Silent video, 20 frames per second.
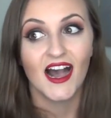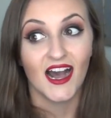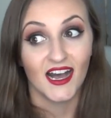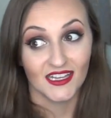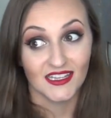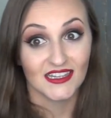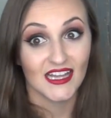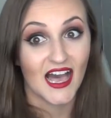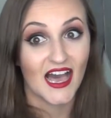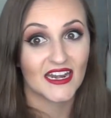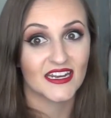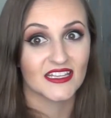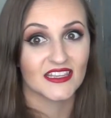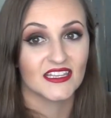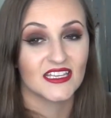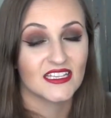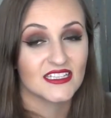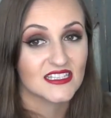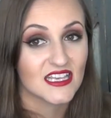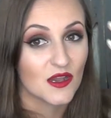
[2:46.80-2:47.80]
a lot of
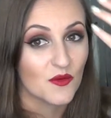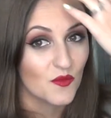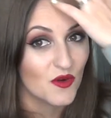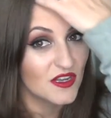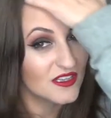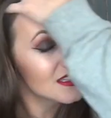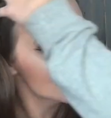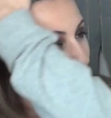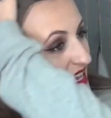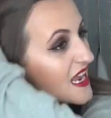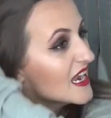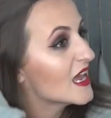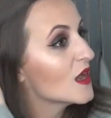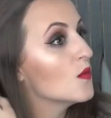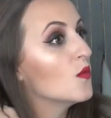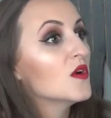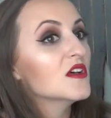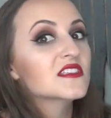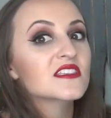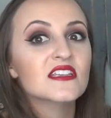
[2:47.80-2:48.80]
things at once, and I
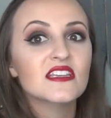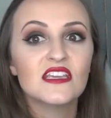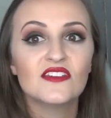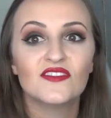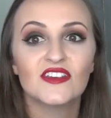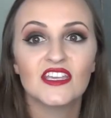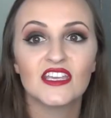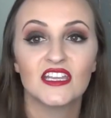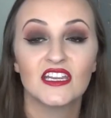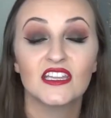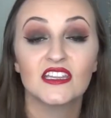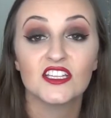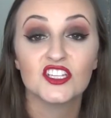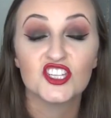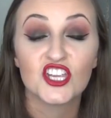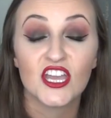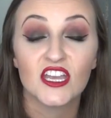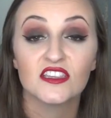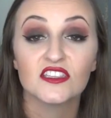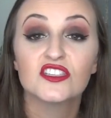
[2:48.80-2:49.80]
wasn't even getting the
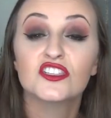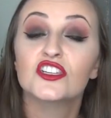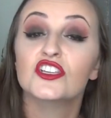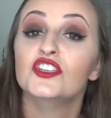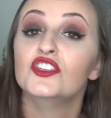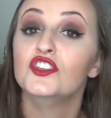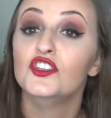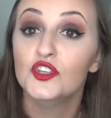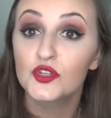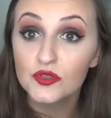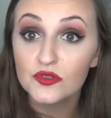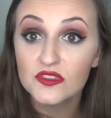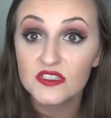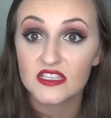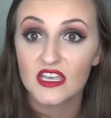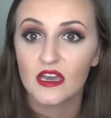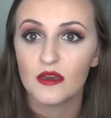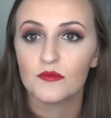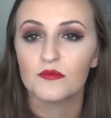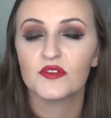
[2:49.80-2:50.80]
chance to use
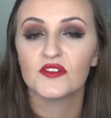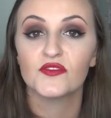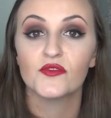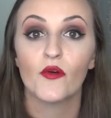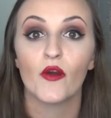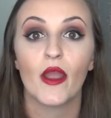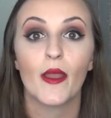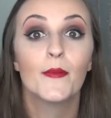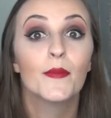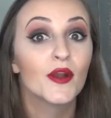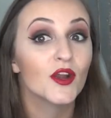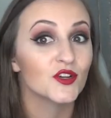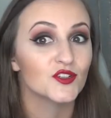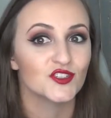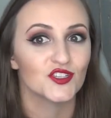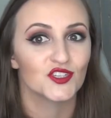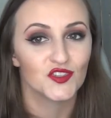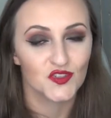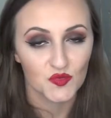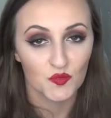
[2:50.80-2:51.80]
them before I
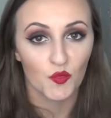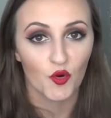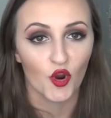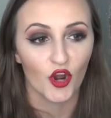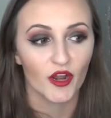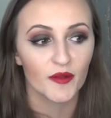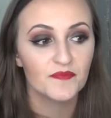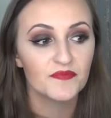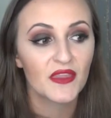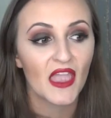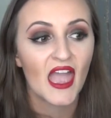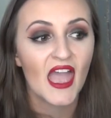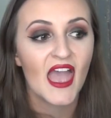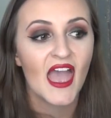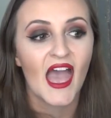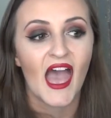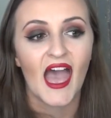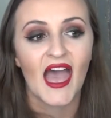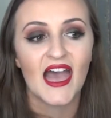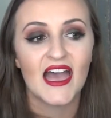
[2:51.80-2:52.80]
purchased more.
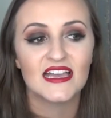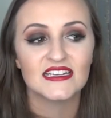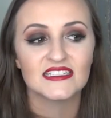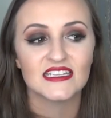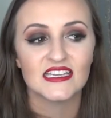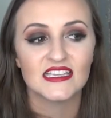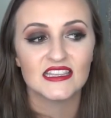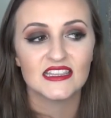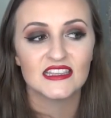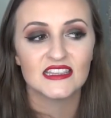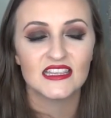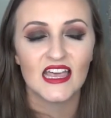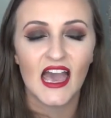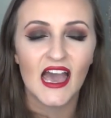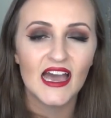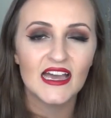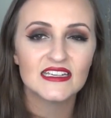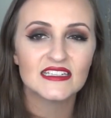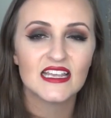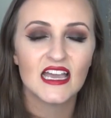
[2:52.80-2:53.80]
And
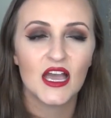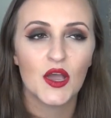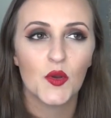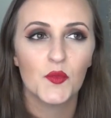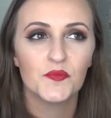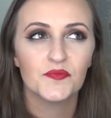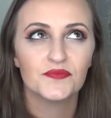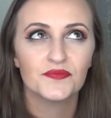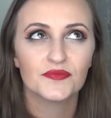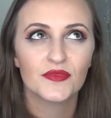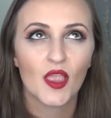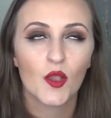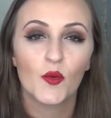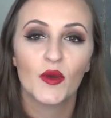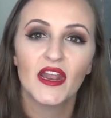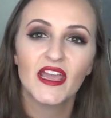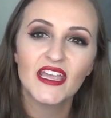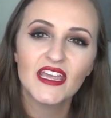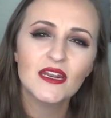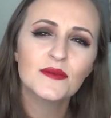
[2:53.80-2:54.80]
that,
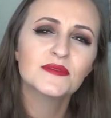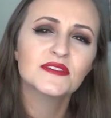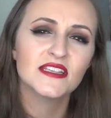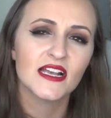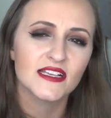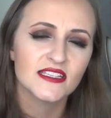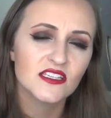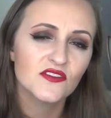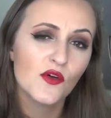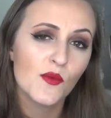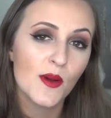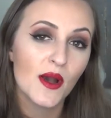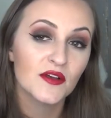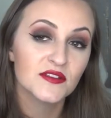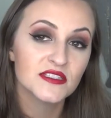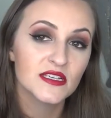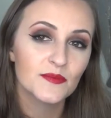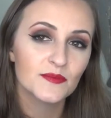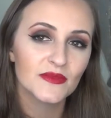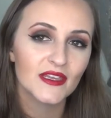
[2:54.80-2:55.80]
when I get obsessive
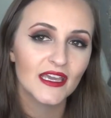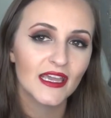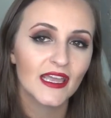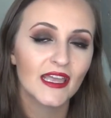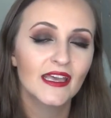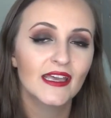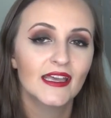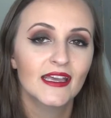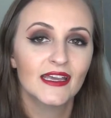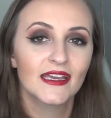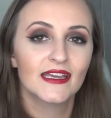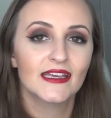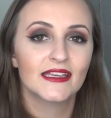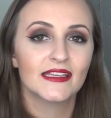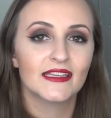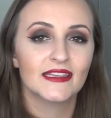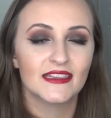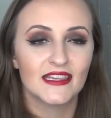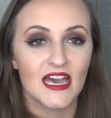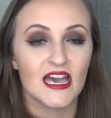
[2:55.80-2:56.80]
about something,
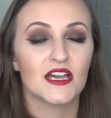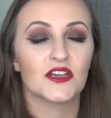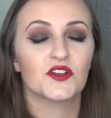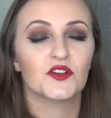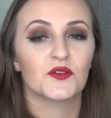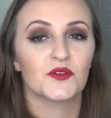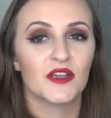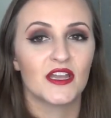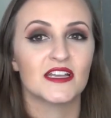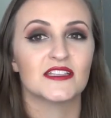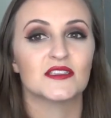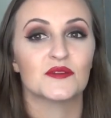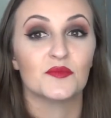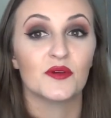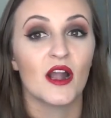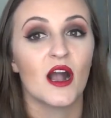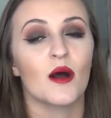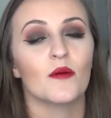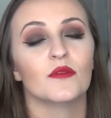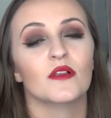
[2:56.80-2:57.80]
that creates a
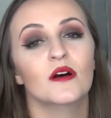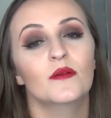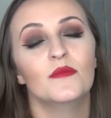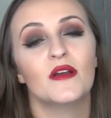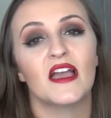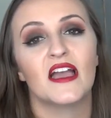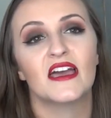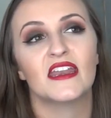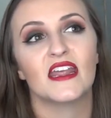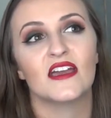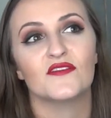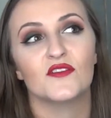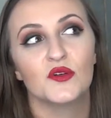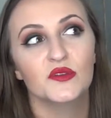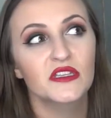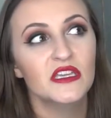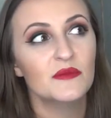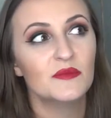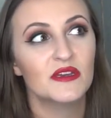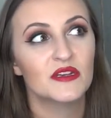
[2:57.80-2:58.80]
problem, and I've
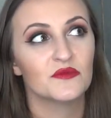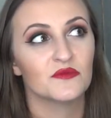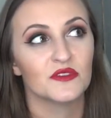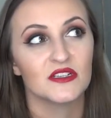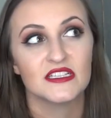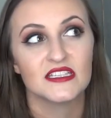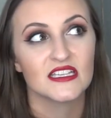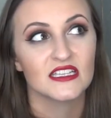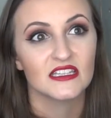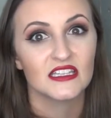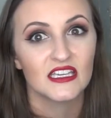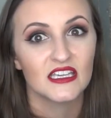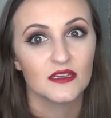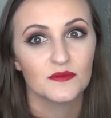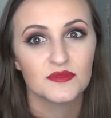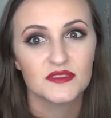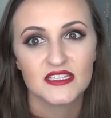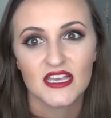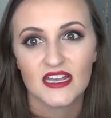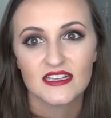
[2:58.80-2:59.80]
only been recently
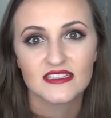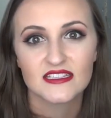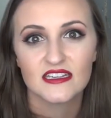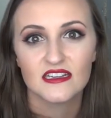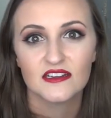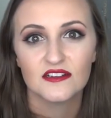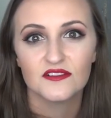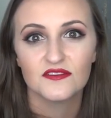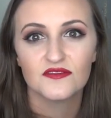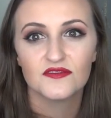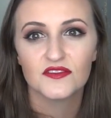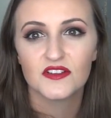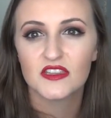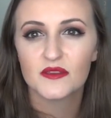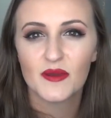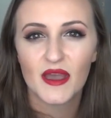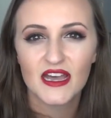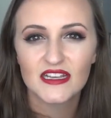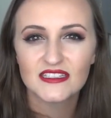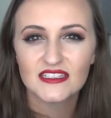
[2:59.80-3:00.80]
obsessive for
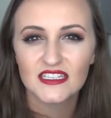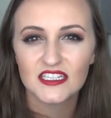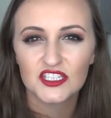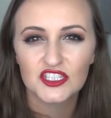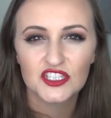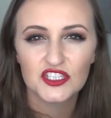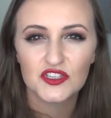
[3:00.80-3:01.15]
the past like